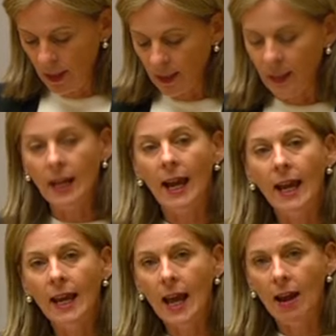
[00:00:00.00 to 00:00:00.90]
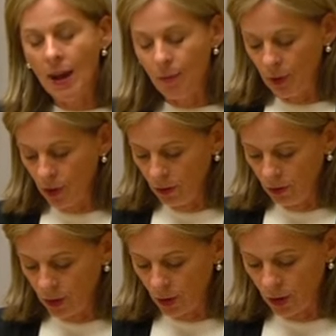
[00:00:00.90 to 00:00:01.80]
that today our Aboriginal
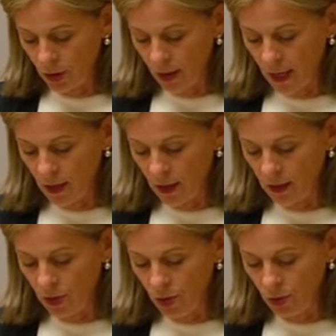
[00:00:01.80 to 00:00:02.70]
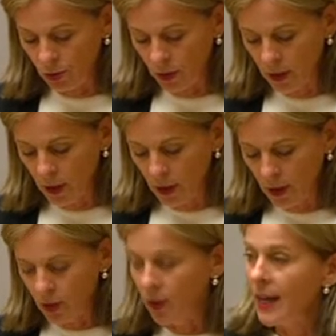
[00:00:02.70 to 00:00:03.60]
and Torres Strait Islander children
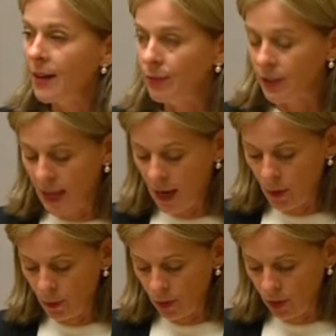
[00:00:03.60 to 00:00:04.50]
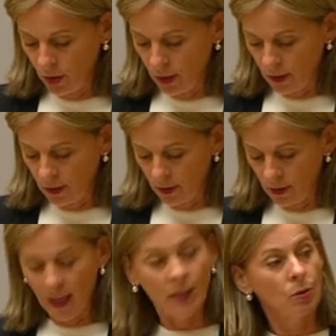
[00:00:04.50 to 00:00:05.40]
do not have the same opportunities
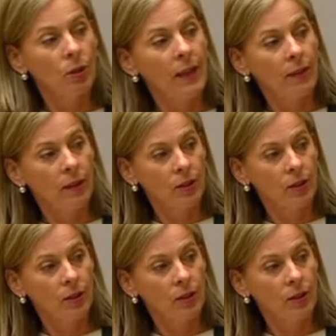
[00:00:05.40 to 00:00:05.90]
as all other